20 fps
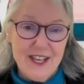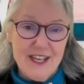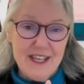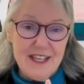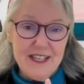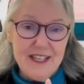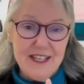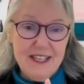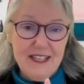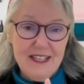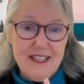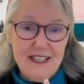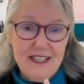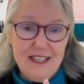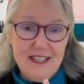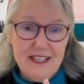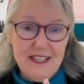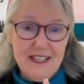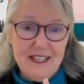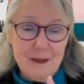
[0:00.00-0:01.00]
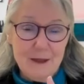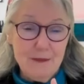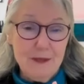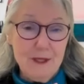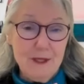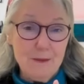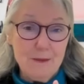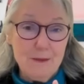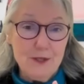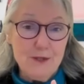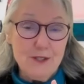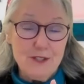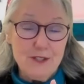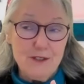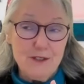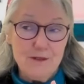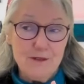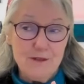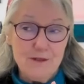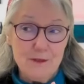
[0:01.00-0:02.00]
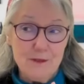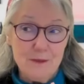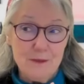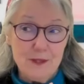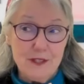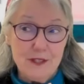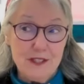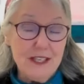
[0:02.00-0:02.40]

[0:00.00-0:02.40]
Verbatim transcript: they can be abusive,